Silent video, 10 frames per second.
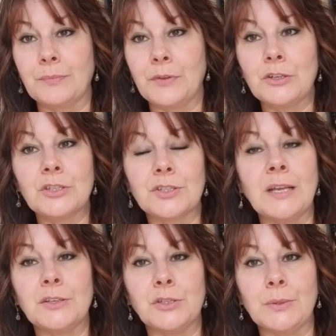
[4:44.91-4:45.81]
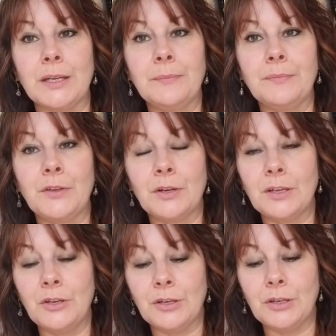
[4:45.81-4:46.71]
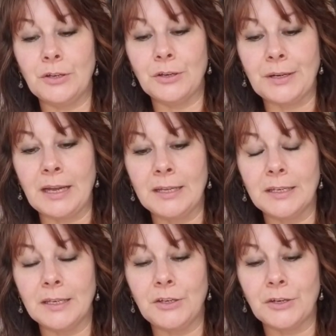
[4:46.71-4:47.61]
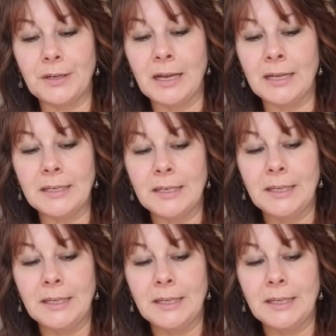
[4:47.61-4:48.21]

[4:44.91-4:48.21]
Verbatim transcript: You're just not doing it. You're you're you're not you're not